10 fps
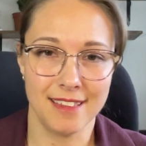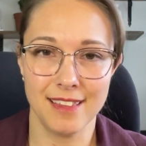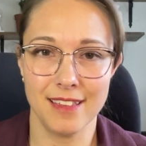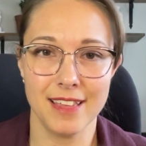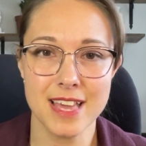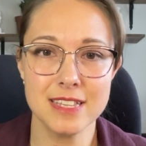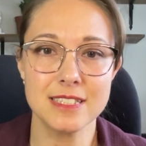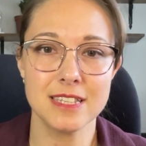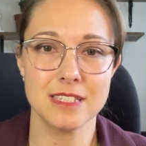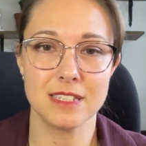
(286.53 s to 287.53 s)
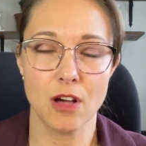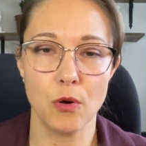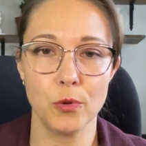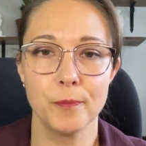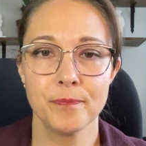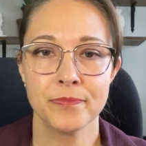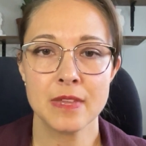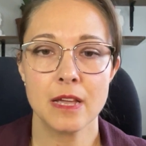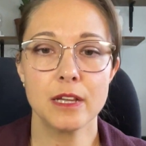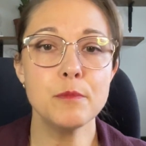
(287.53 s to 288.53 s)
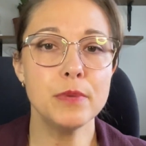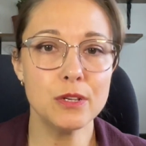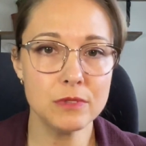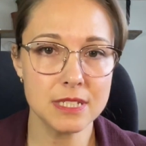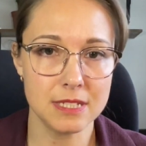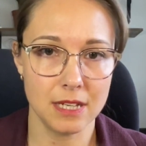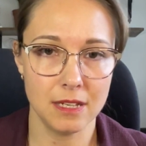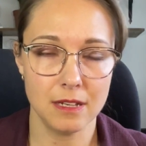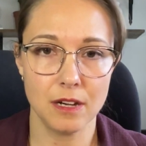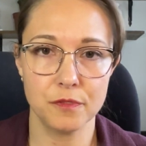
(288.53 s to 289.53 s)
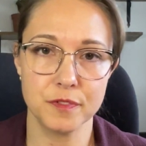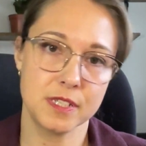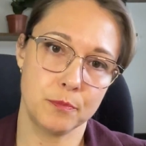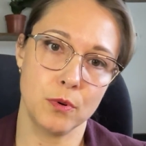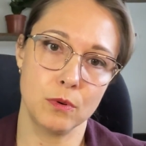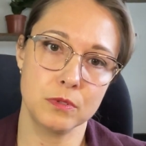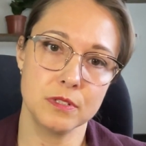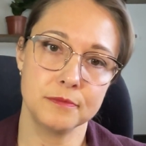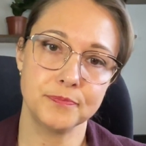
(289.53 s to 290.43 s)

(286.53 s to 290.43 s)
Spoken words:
here is this whole community of support.